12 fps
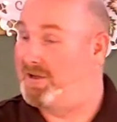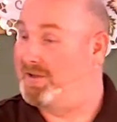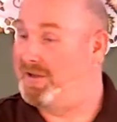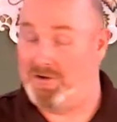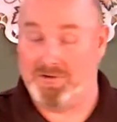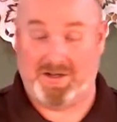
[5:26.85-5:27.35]
they
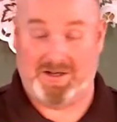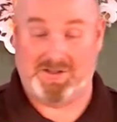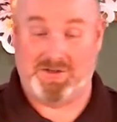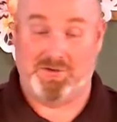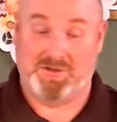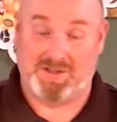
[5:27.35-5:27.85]
know that it's
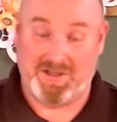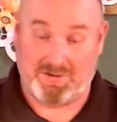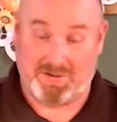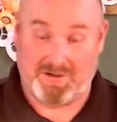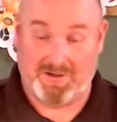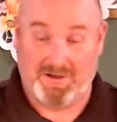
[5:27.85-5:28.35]
no
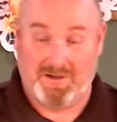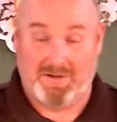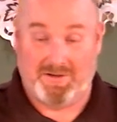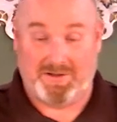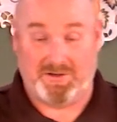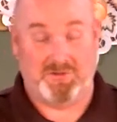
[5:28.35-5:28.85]
secret
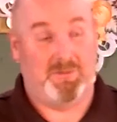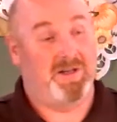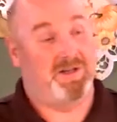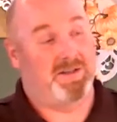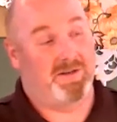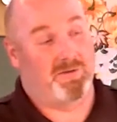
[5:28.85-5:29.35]
that there's
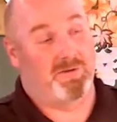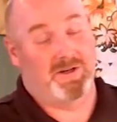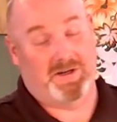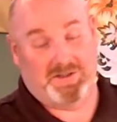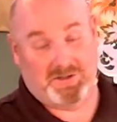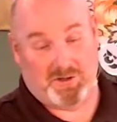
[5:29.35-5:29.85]
many
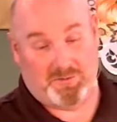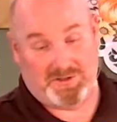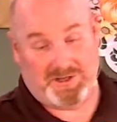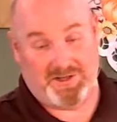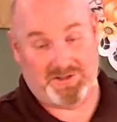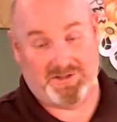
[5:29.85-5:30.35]
differing
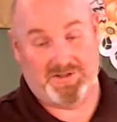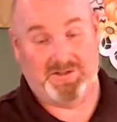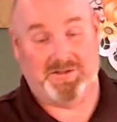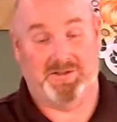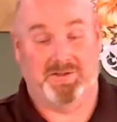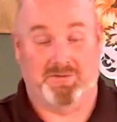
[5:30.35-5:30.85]
interpretations